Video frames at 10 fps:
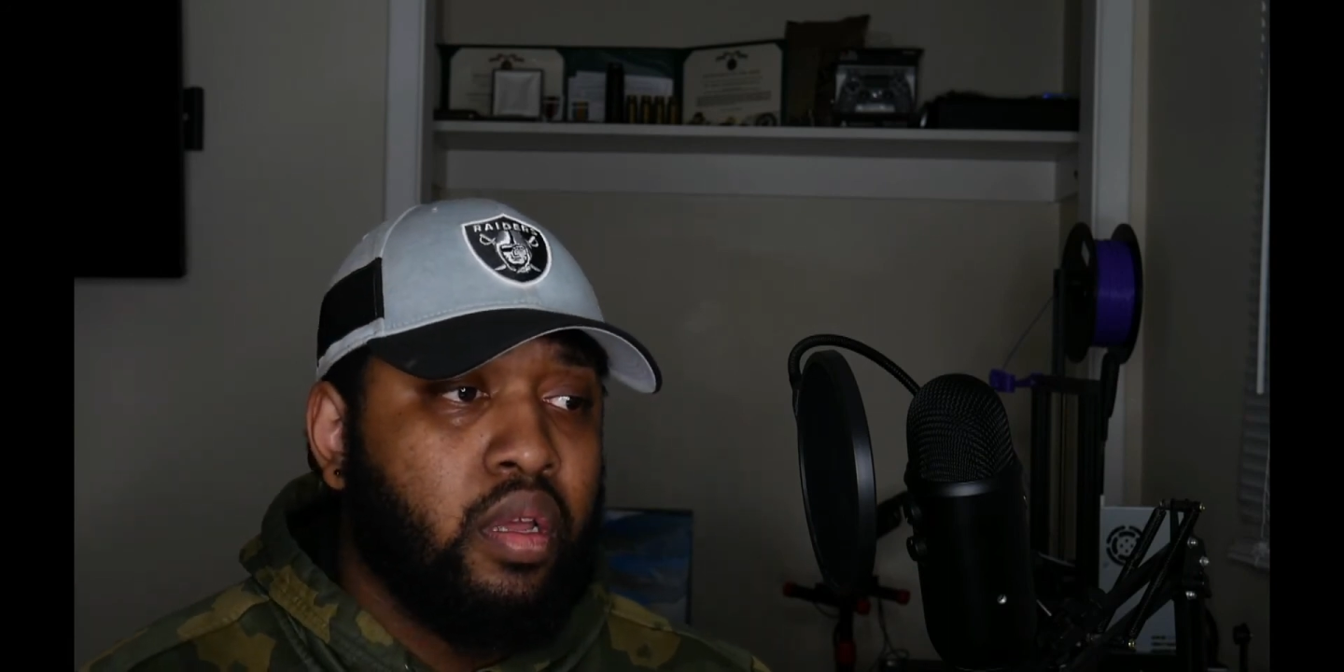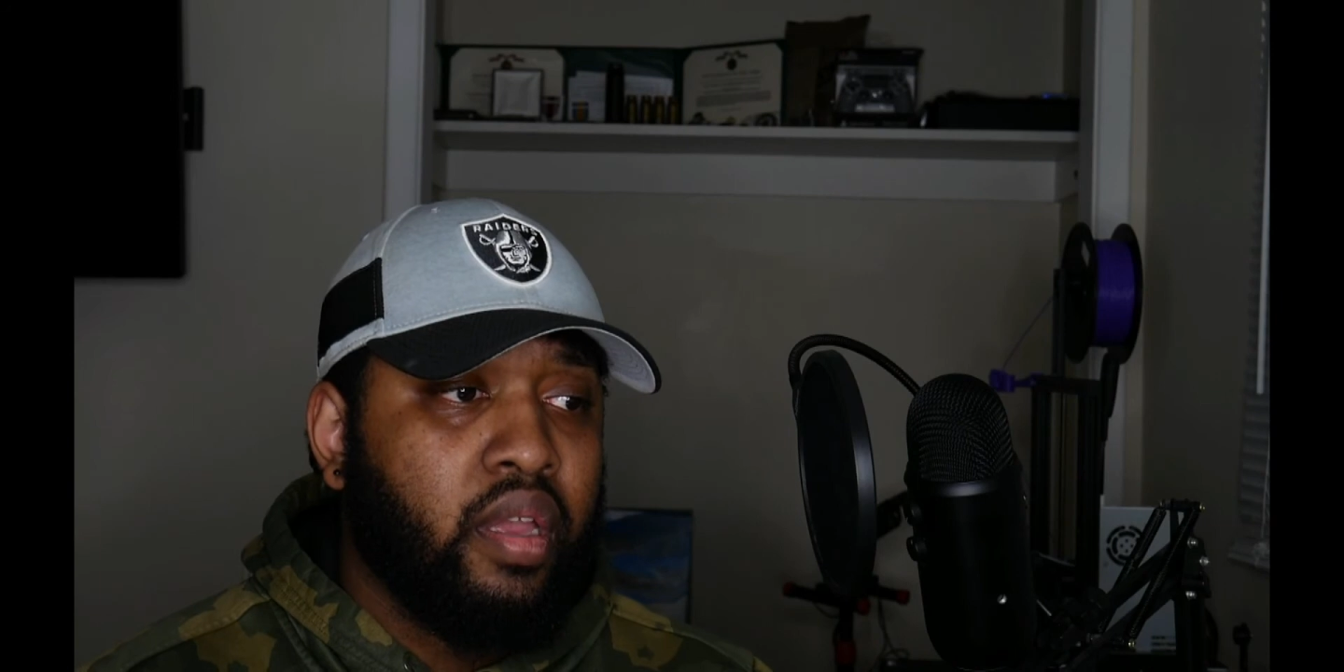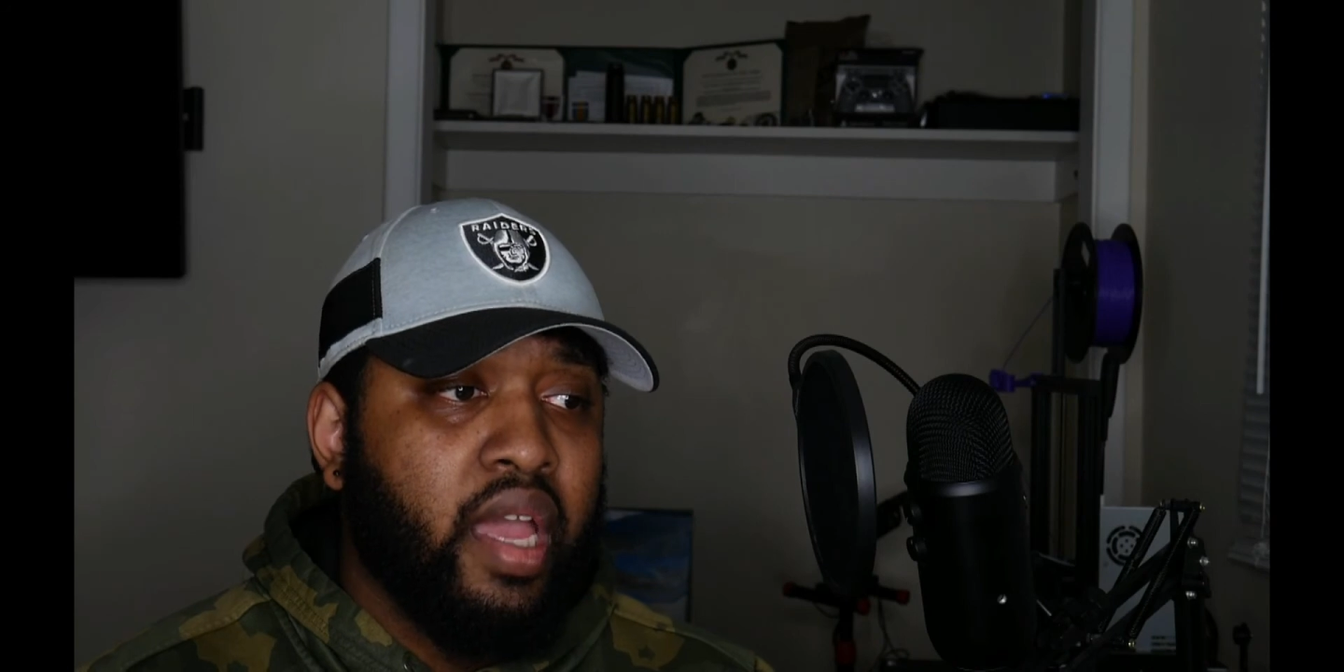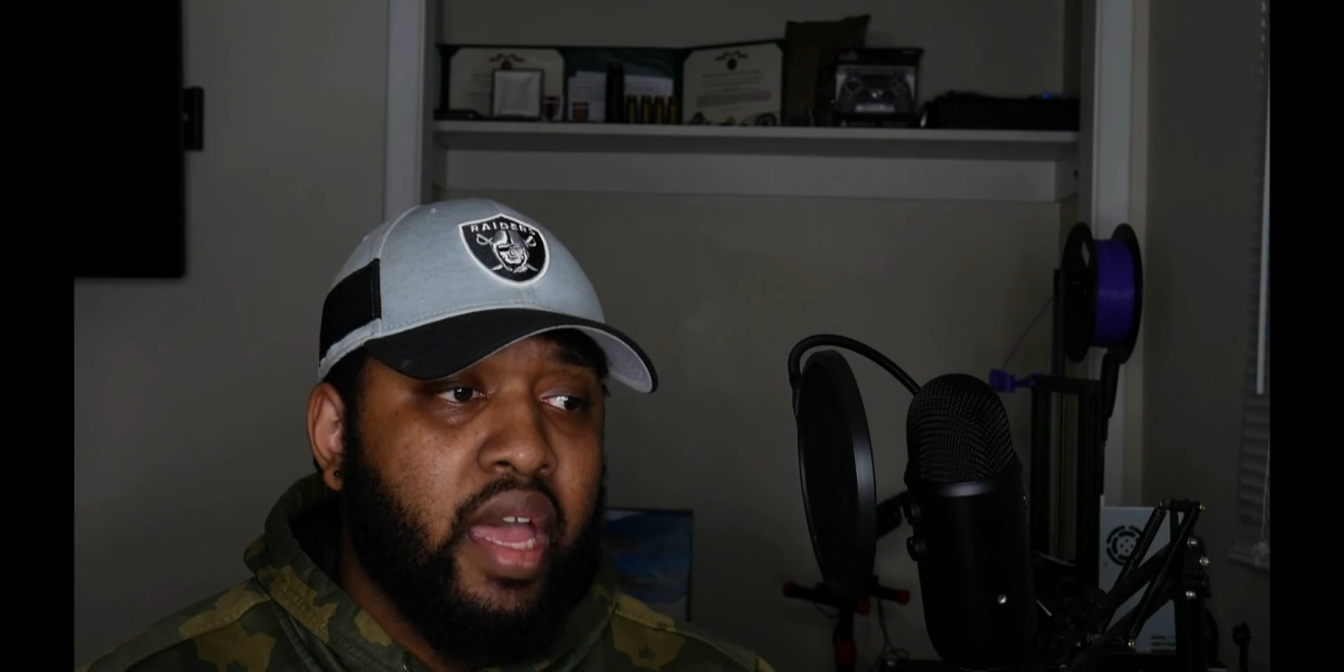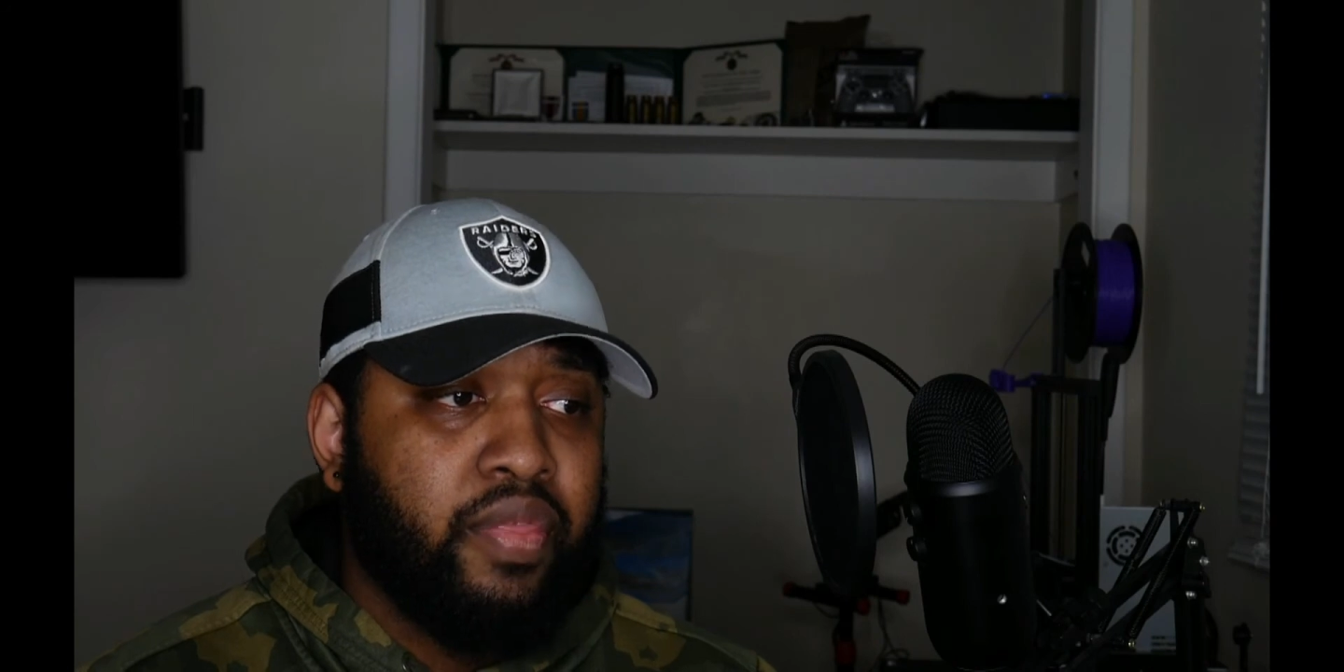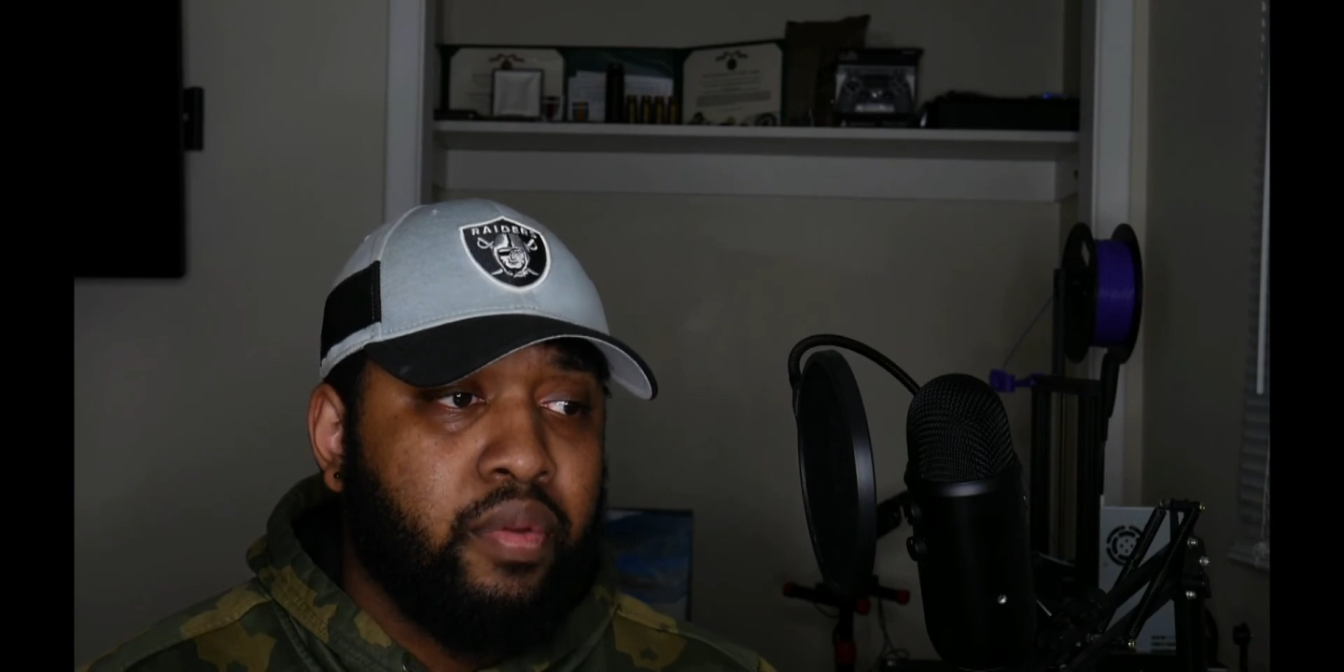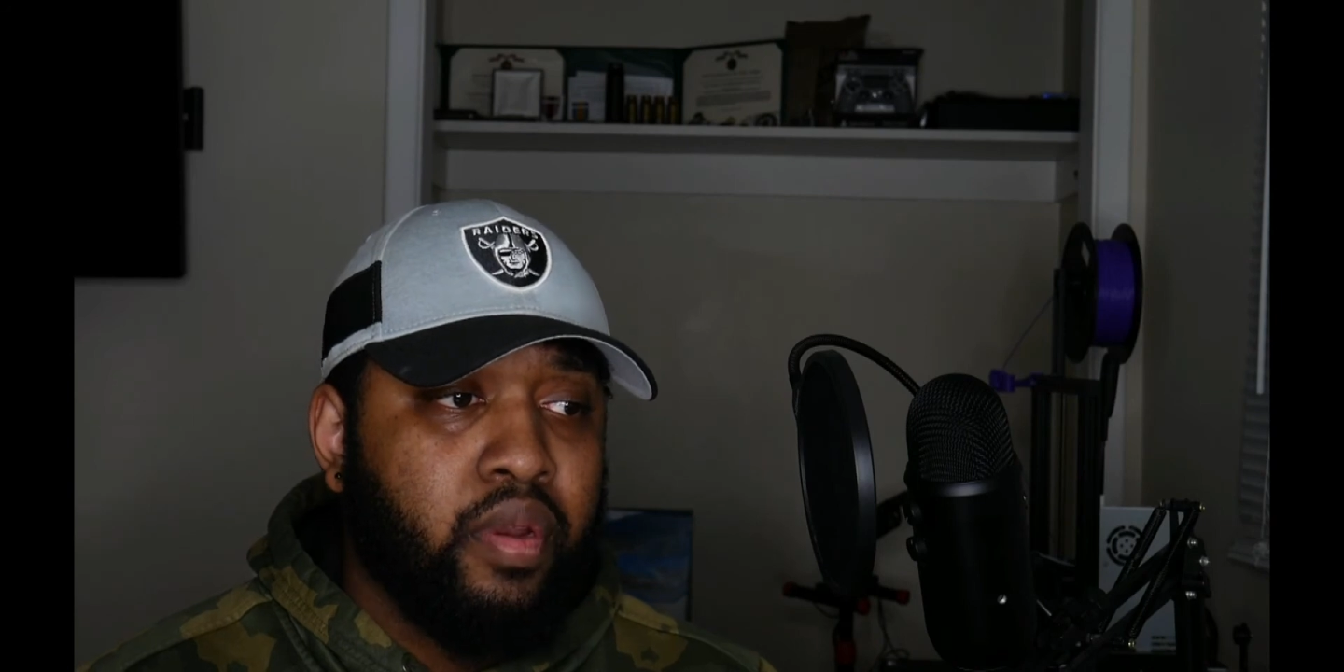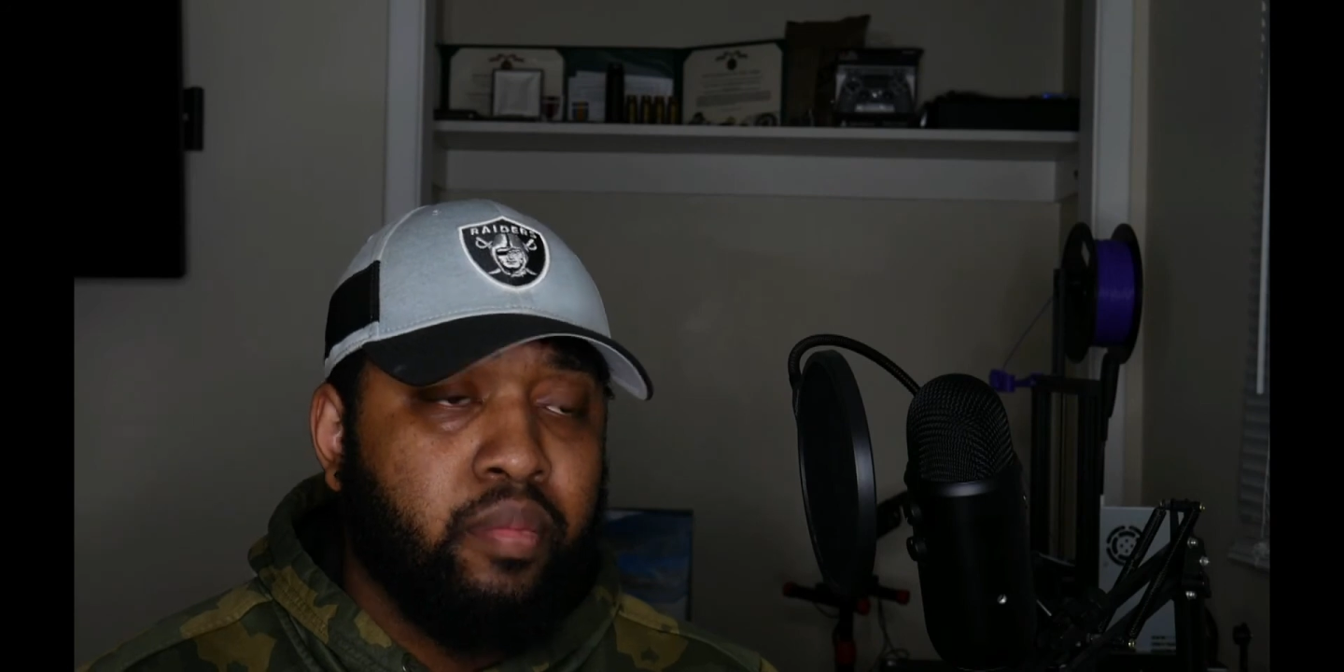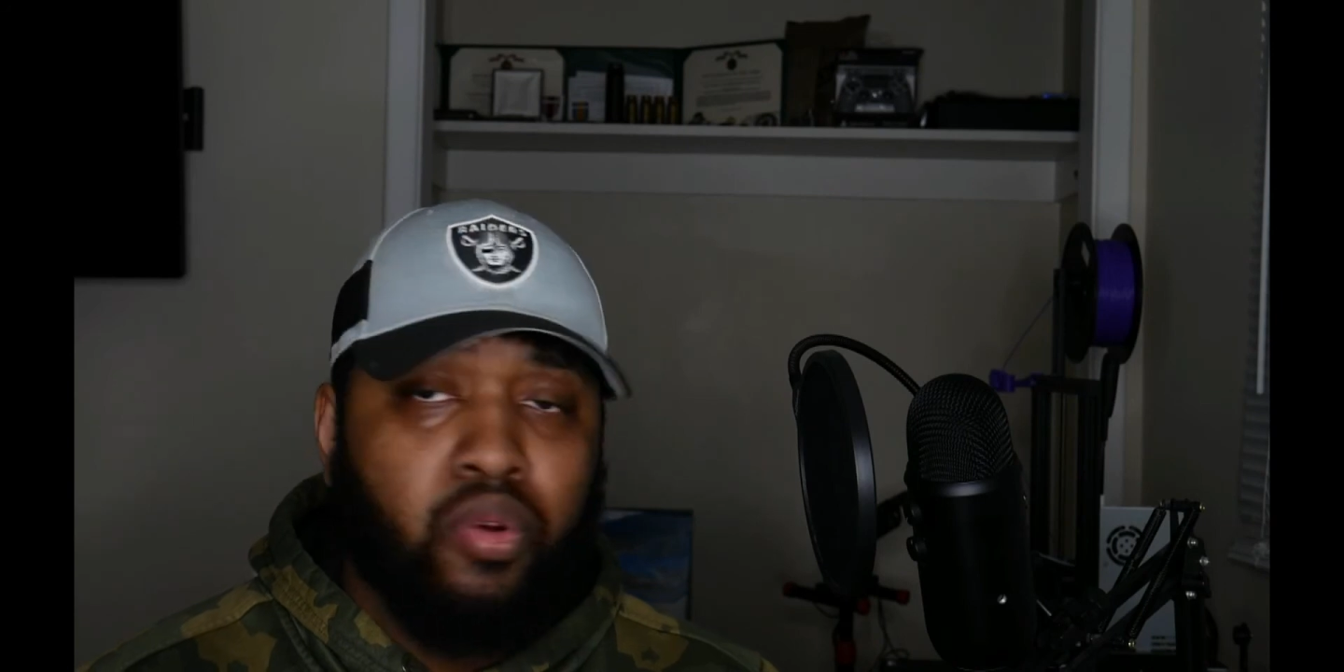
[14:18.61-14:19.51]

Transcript: Catherine